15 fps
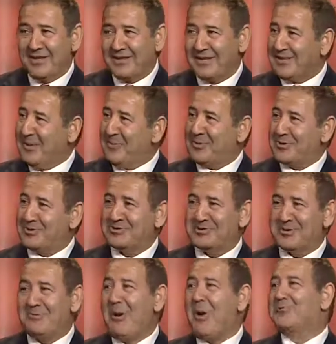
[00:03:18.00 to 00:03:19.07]
The temperature's
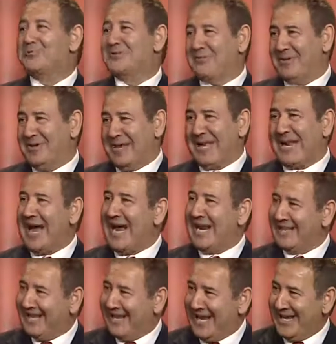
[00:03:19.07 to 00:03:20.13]
supposed to be not higher
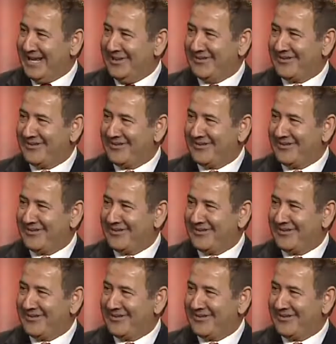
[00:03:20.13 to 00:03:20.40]
than 80s.